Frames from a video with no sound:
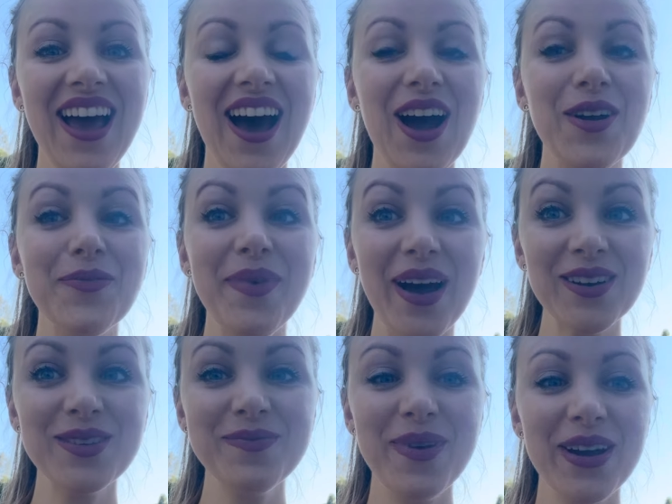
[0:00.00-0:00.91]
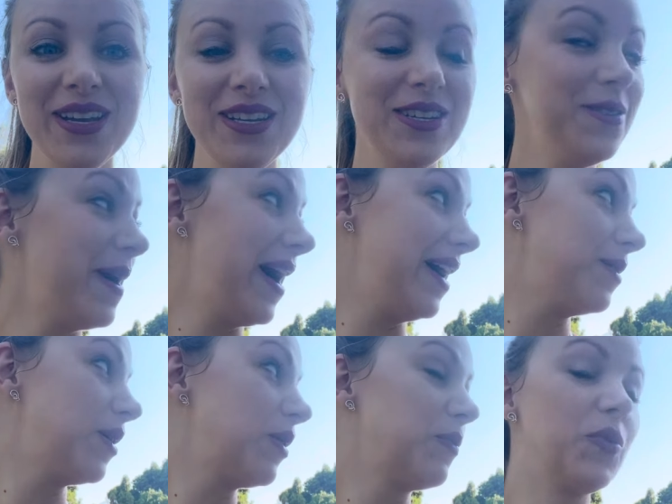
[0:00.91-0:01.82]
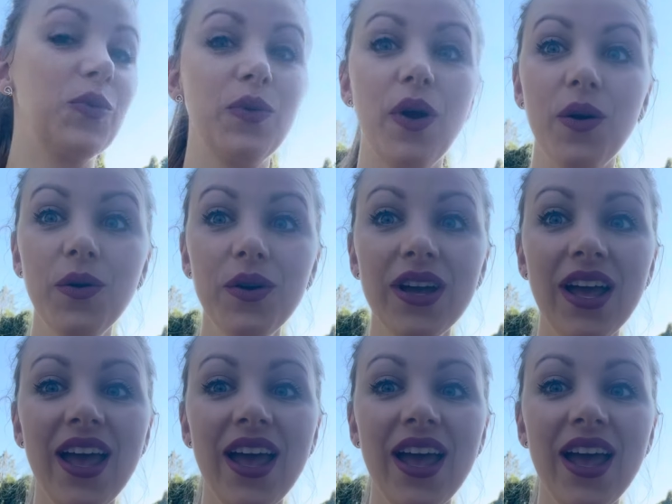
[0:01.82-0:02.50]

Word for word: our mountain buggy duet broke